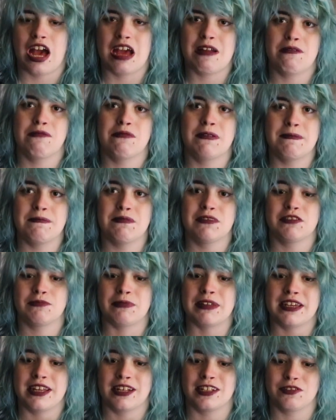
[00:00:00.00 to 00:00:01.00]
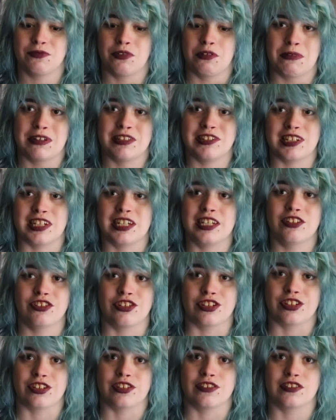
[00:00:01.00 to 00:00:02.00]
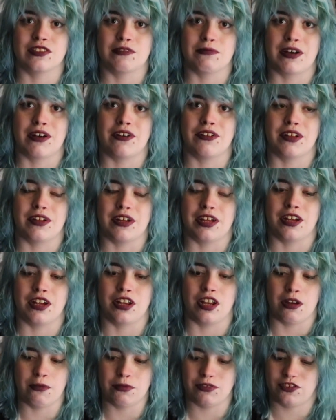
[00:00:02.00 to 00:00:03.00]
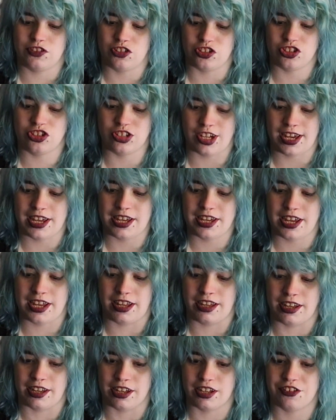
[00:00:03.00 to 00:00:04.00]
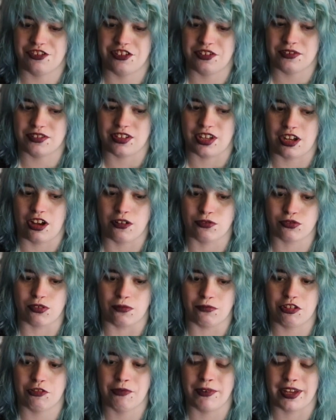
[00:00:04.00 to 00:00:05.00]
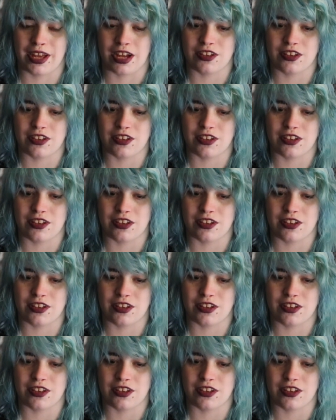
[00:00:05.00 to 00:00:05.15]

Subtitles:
I remember speaking to one of my teachers about it and I was just shaking and she was like, oh, stop doing it.